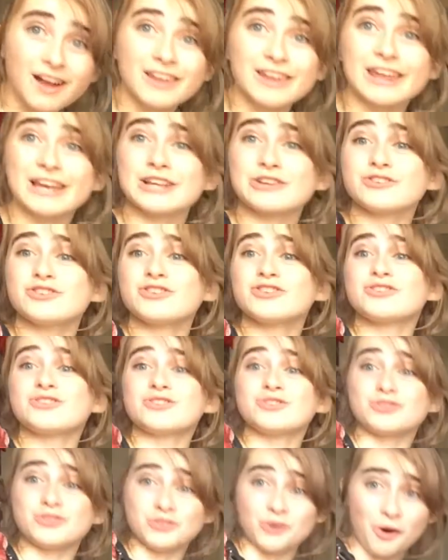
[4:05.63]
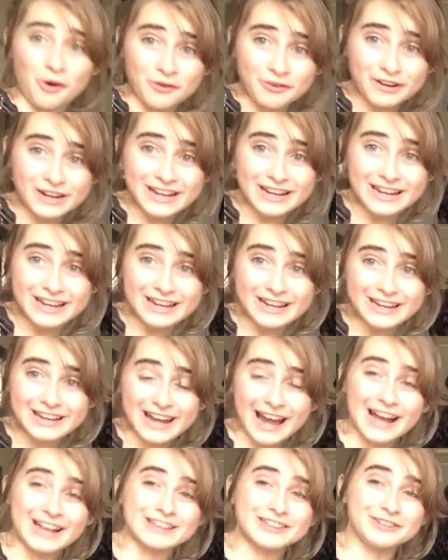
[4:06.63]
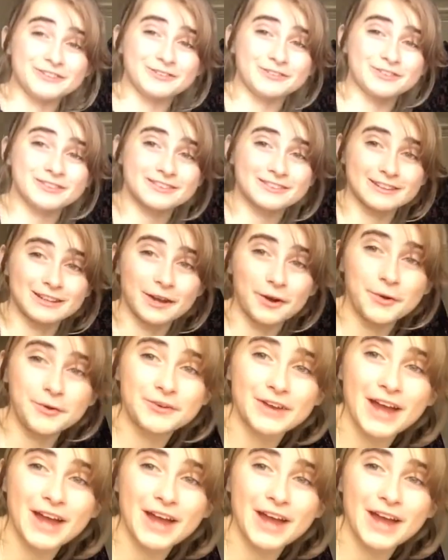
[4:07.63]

Like, sorry, can you slow